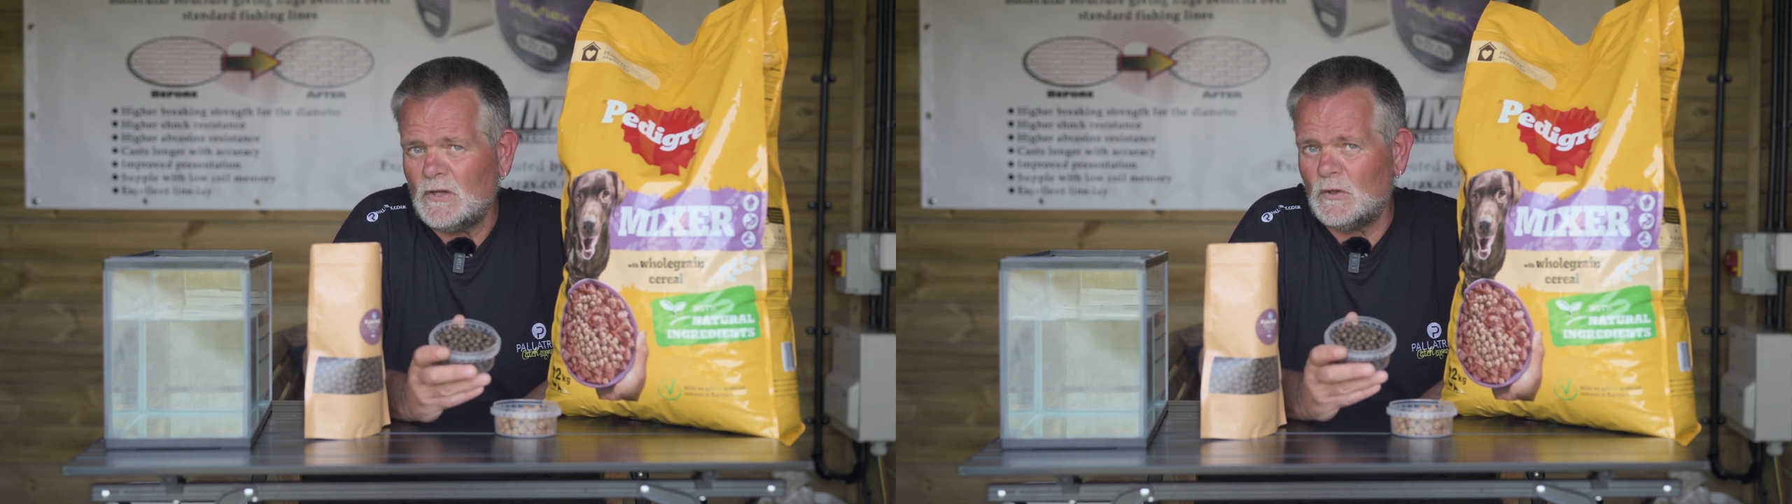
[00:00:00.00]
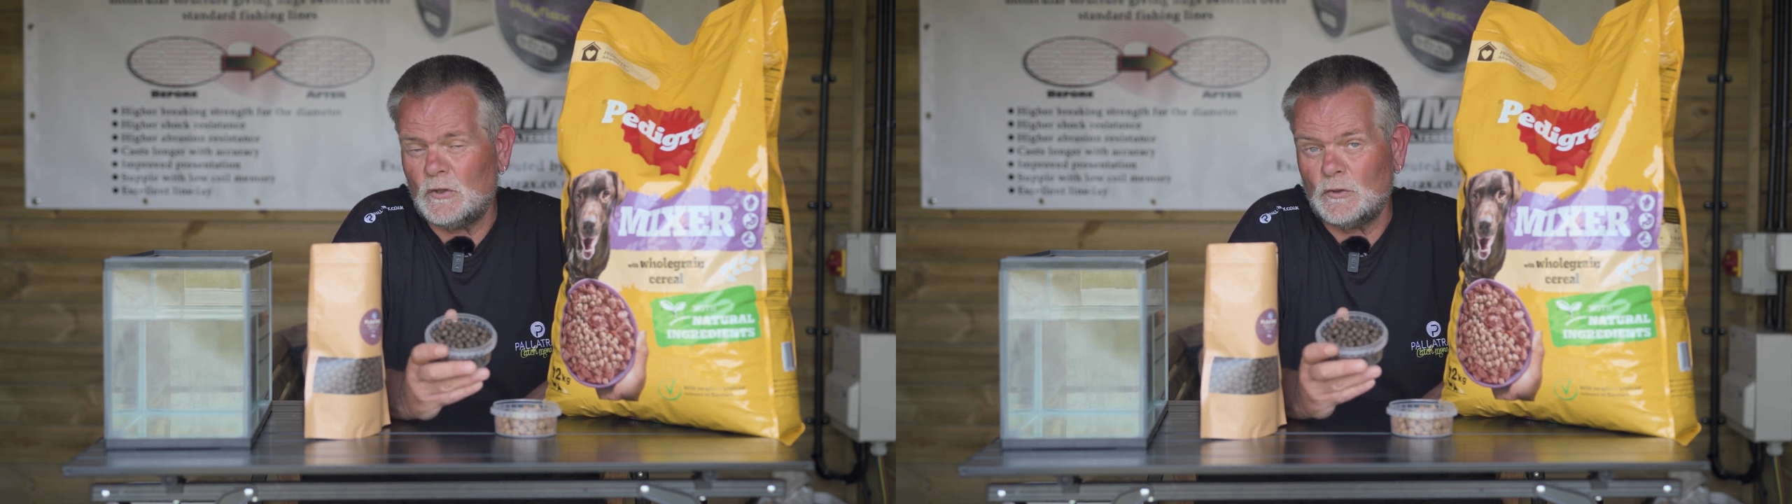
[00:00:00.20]

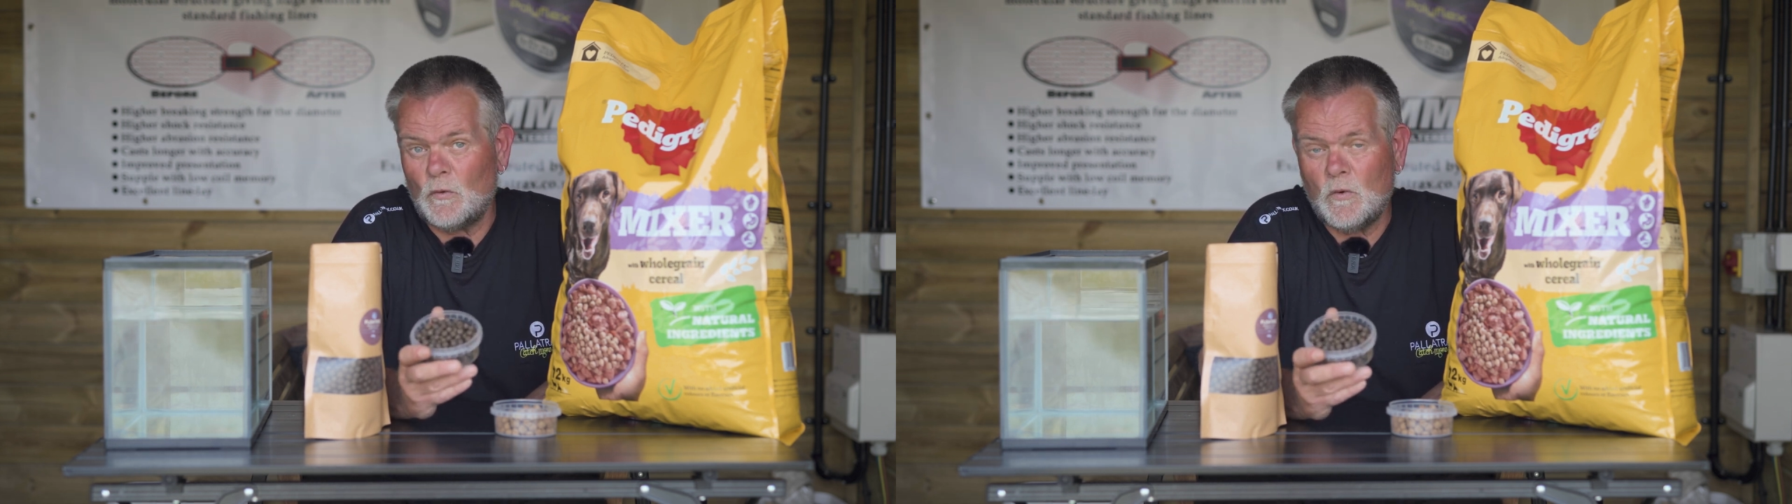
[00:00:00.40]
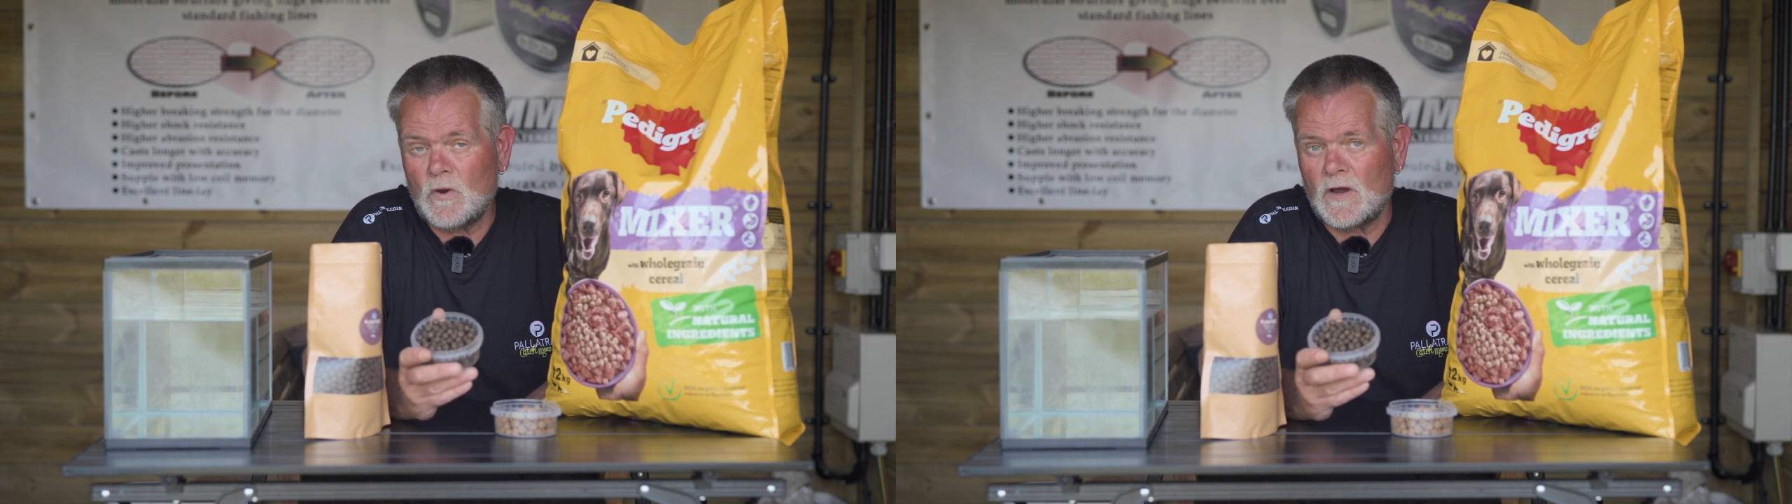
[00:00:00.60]
You can do
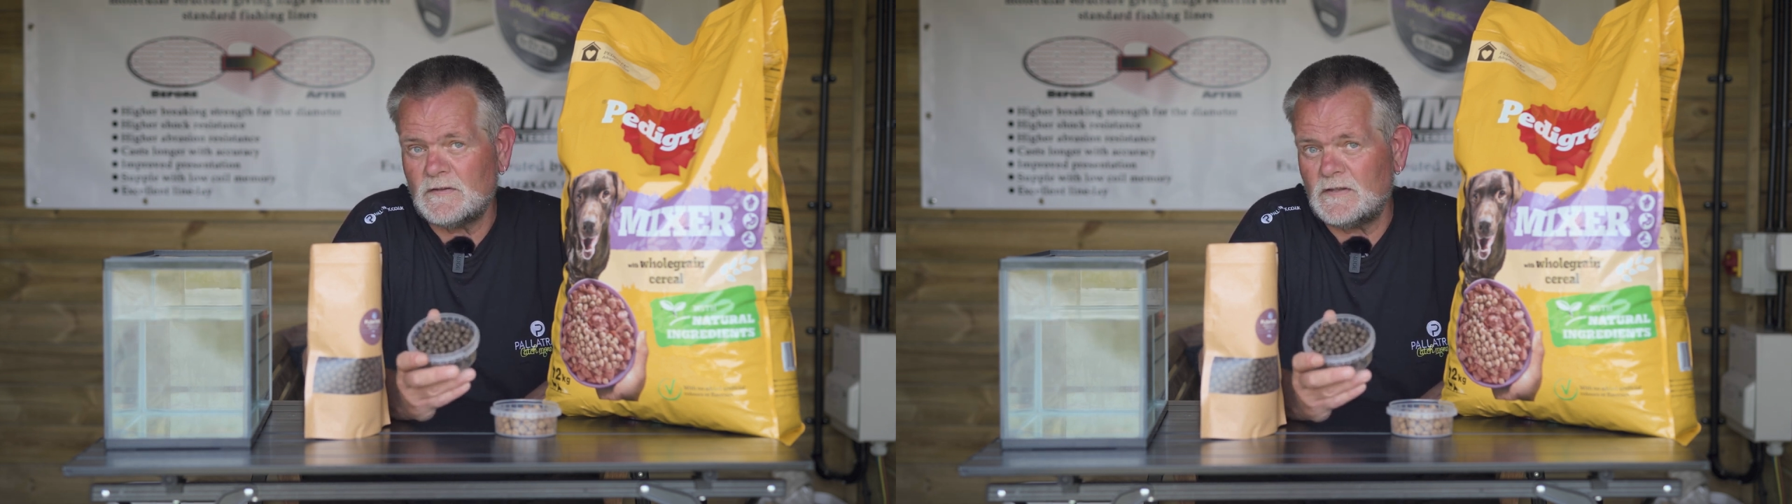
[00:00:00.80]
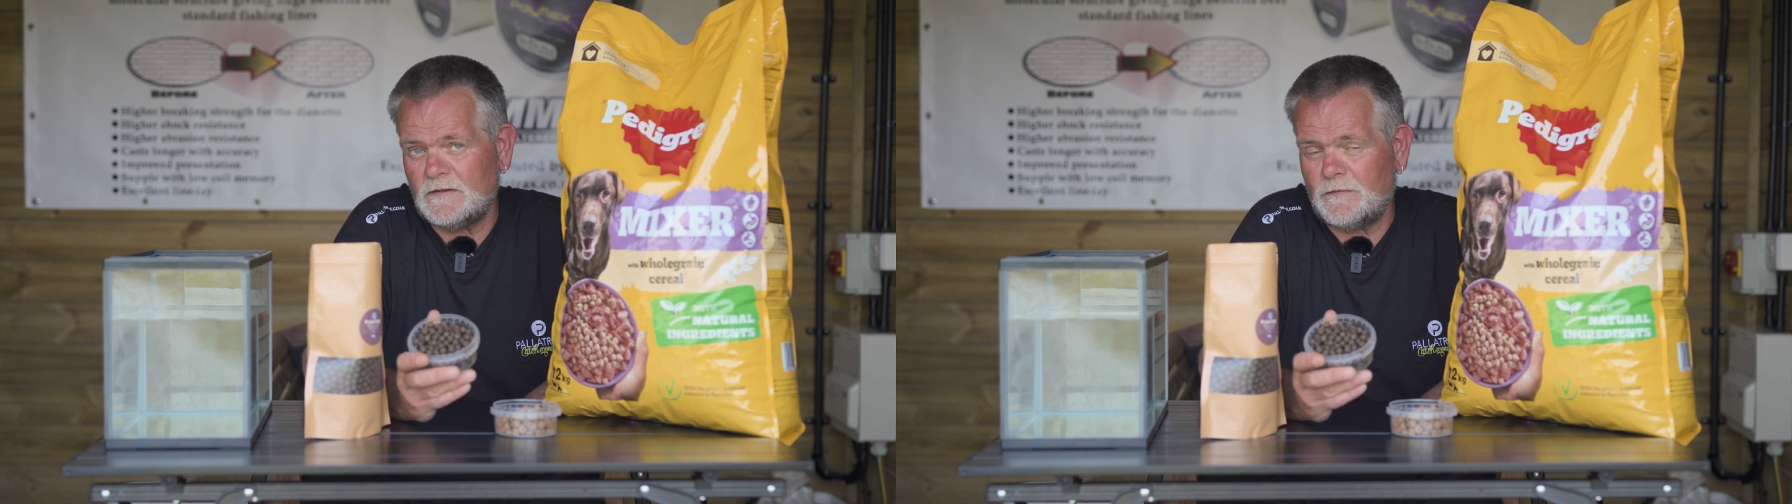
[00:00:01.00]
all
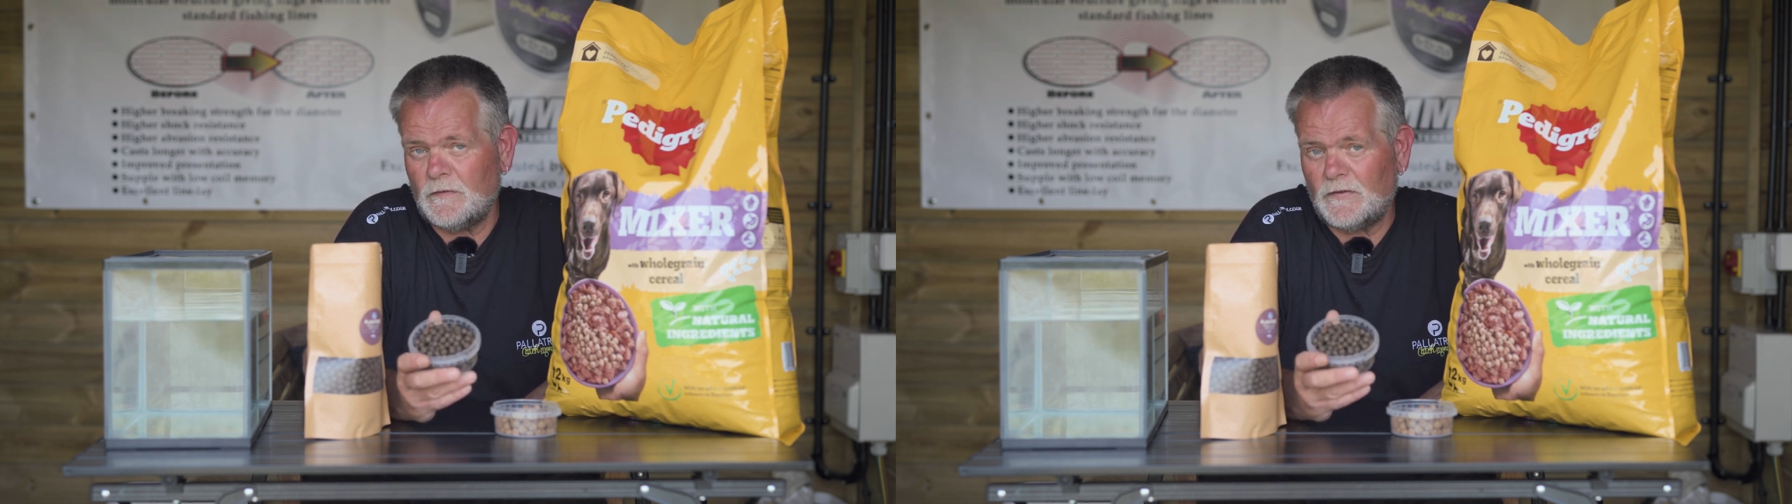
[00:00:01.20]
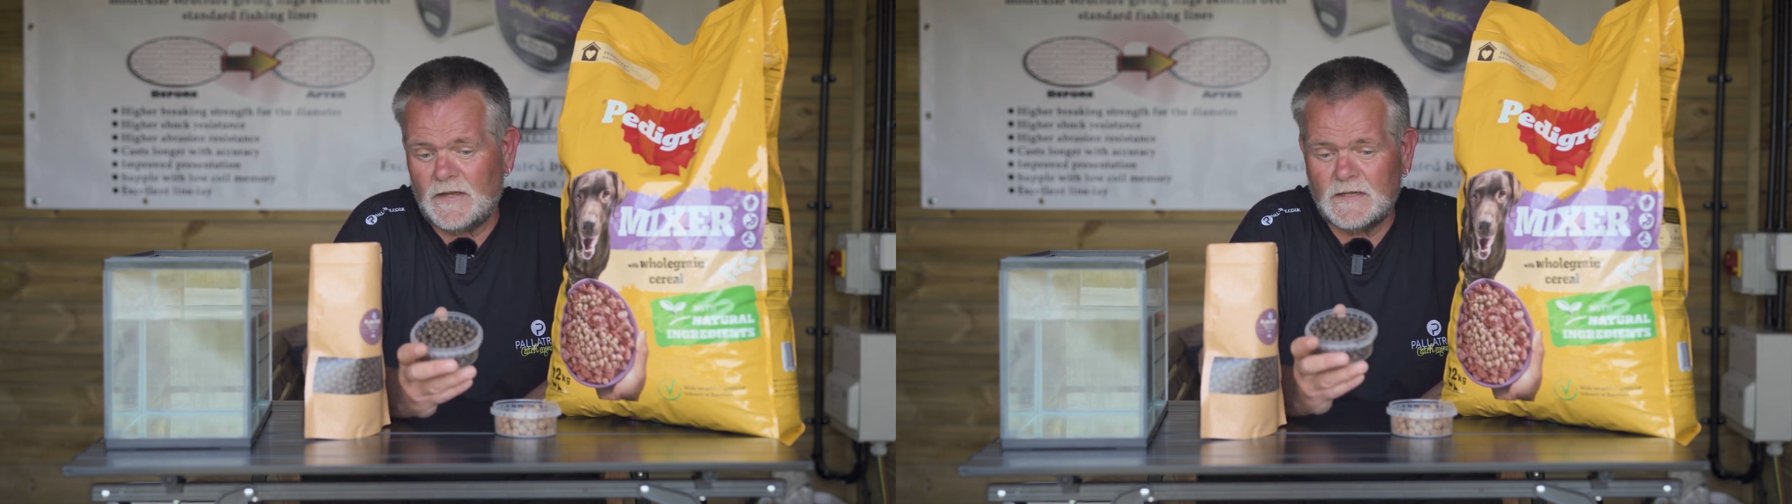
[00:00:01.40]
kinds of
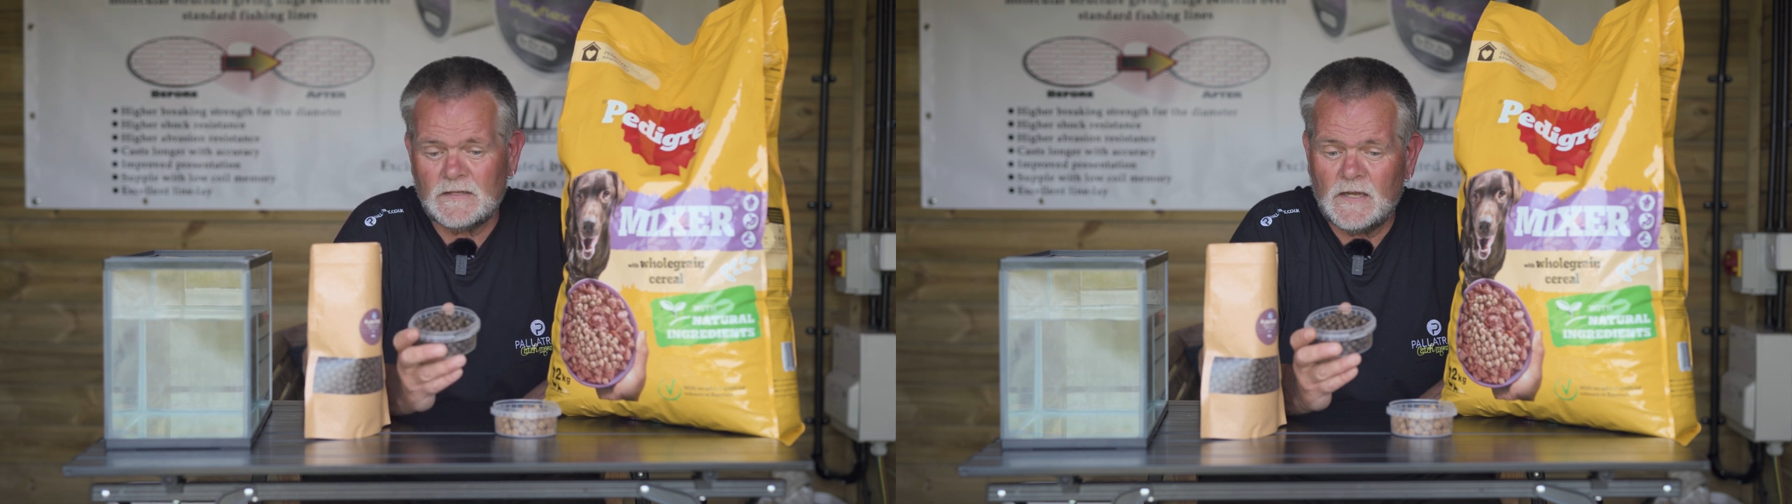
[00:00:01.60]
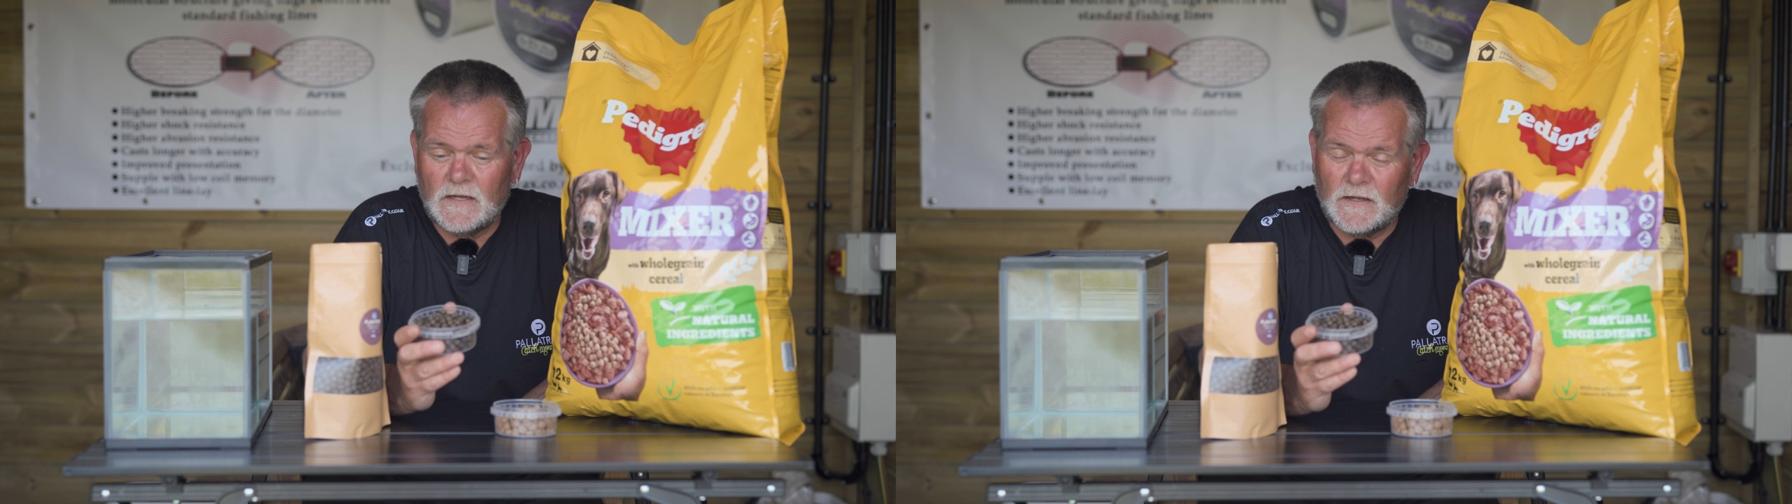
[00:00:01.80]
different things.